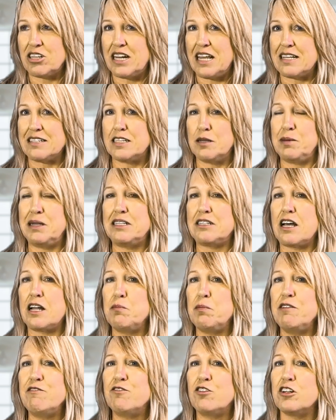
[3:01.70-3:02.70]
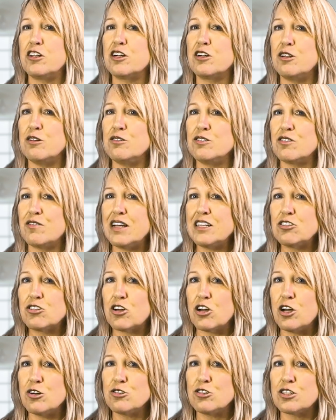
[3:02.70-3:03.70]
has to be done before the close of
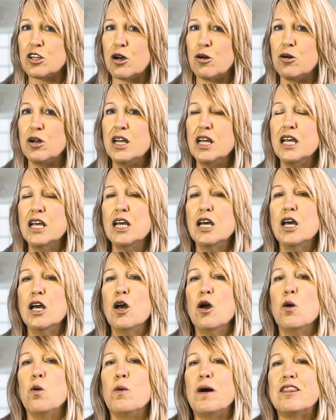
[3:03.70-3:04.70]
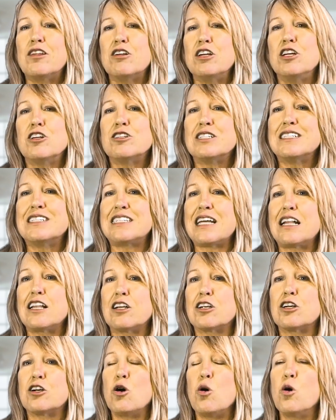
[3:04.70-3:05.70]
escrow. So whether you're a
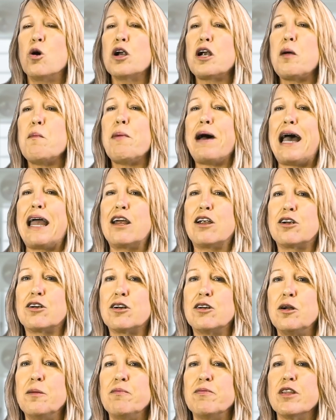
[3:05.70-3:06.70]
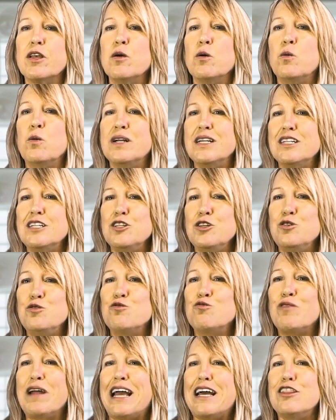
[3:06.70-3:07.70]
seller or a buyer, wouldn't you
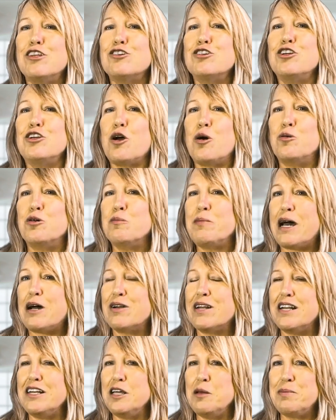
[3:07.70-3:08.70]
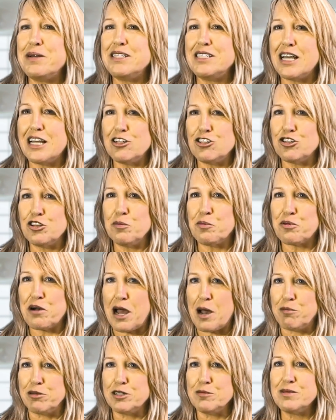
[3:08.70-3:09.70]
rather know about any potential
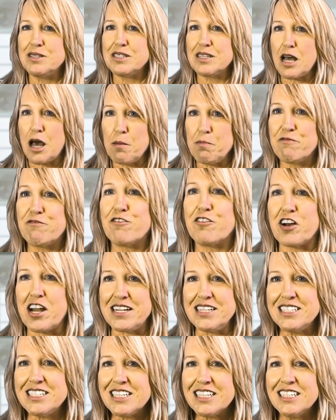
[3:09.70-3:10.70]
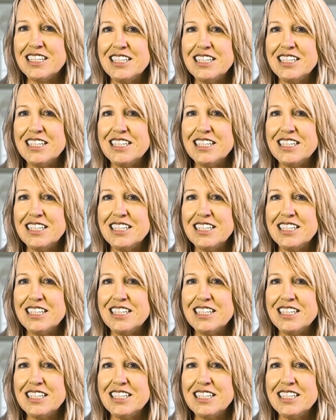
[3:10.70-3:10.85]
problems up front?